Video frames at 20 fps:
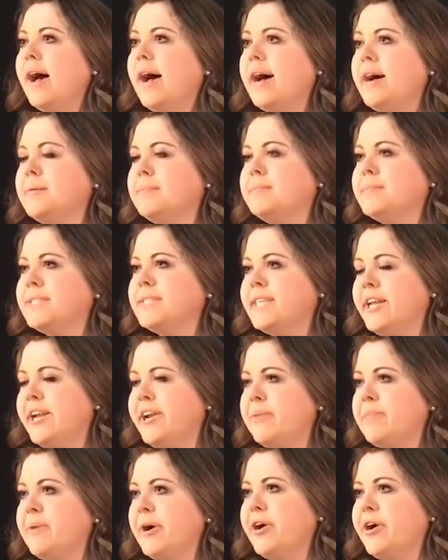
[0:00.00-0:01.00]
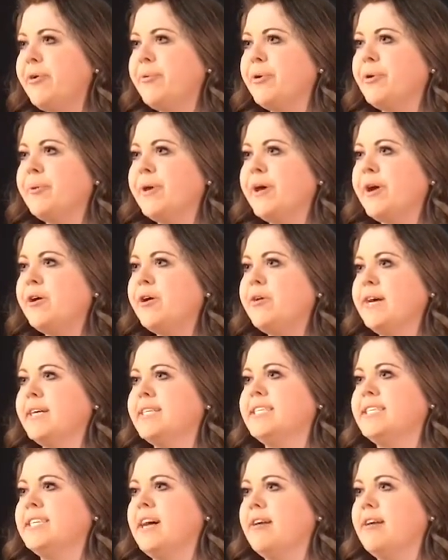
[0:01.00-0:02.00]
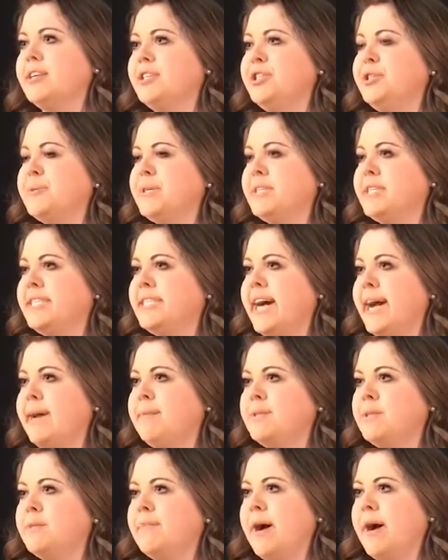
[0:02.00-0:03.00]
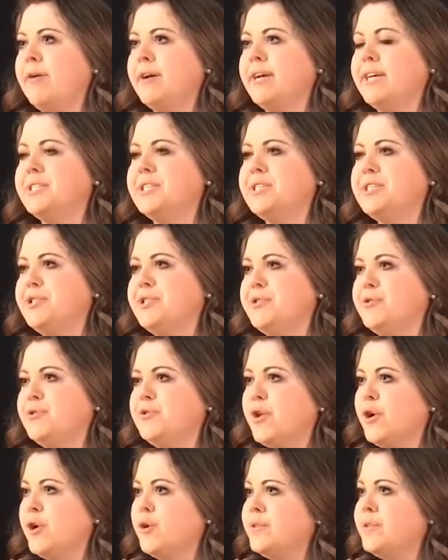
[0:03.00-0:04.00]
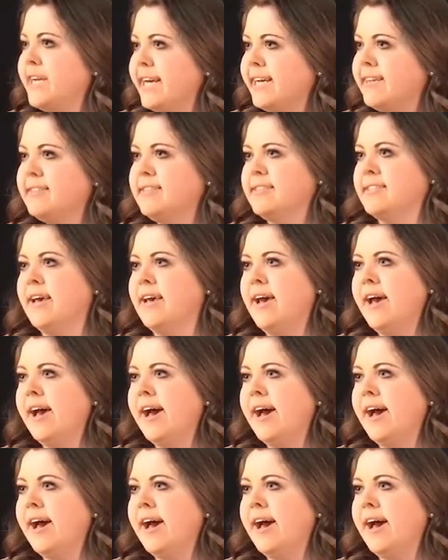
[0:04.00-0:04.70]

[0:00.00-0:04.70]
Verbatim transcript: Um, Senator Marco Rubio has talked numerous times about his student loan debts.